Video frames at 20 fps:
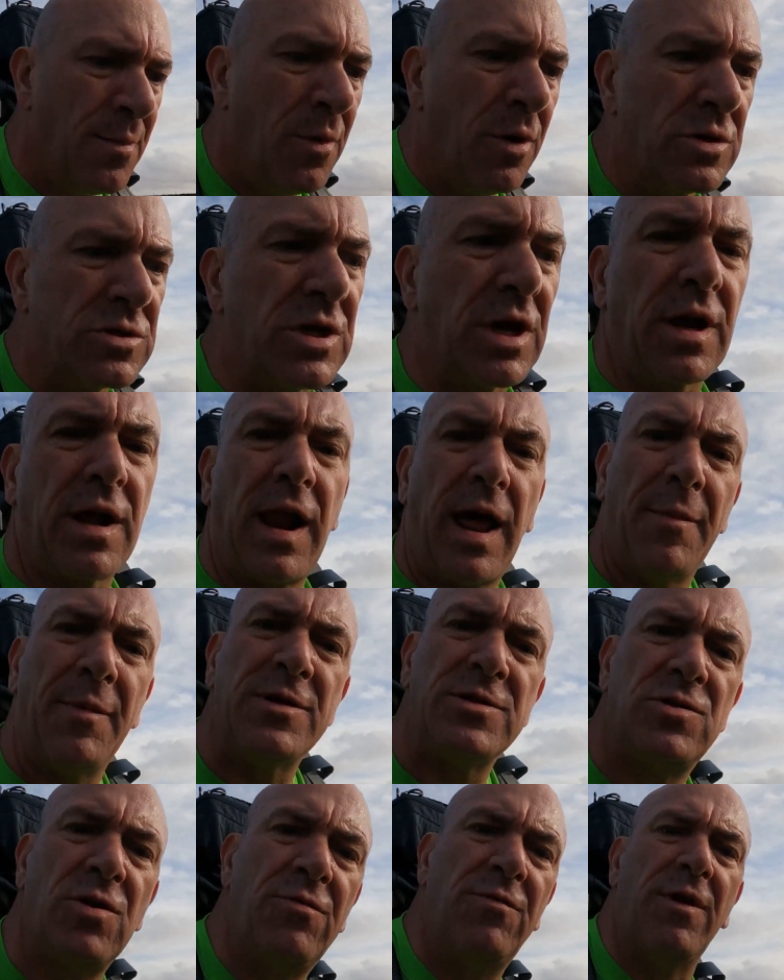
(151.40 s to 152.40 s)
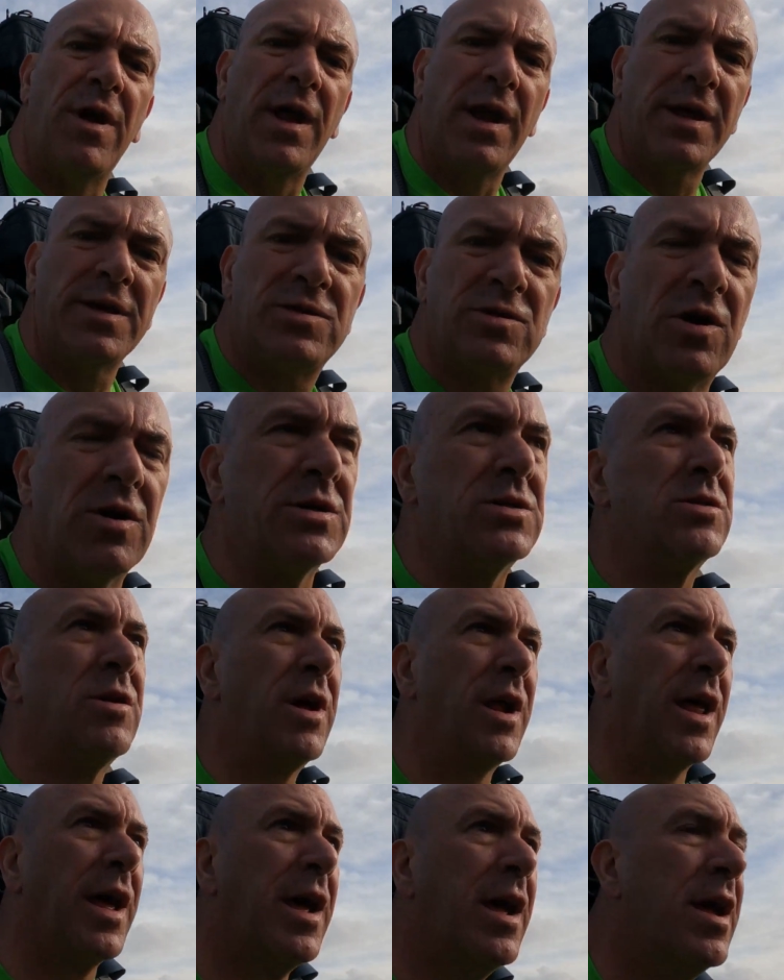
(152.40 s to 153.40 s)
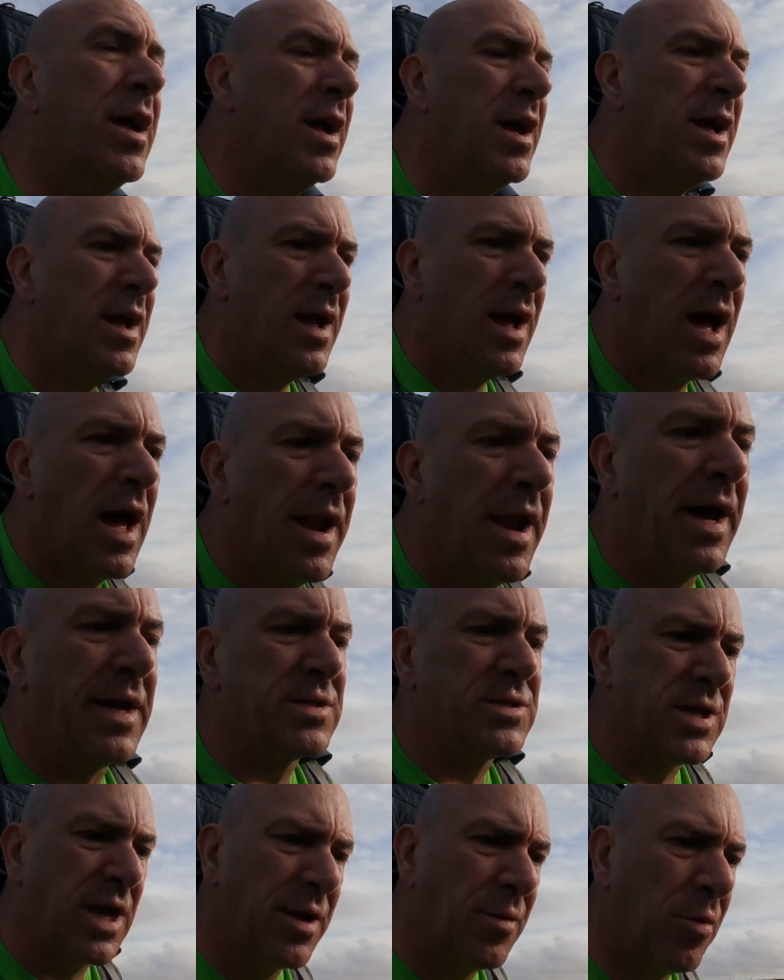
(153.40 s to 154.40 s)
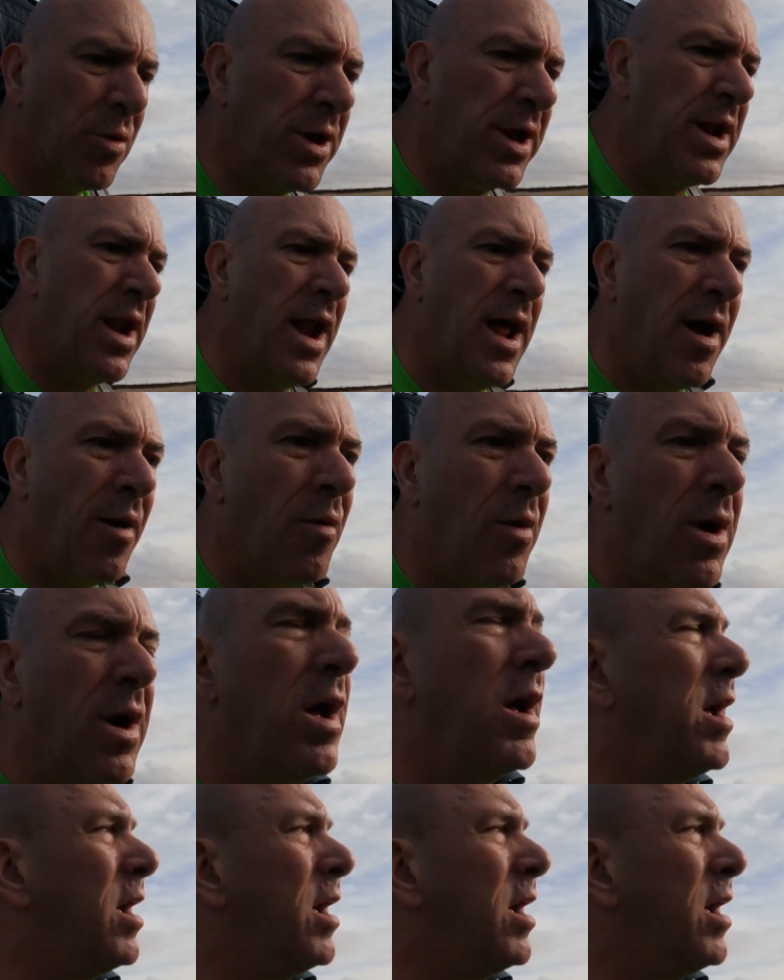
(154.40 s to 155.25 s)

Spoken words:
Most of the climbing's done, really, so it's really a nice steady one in and out.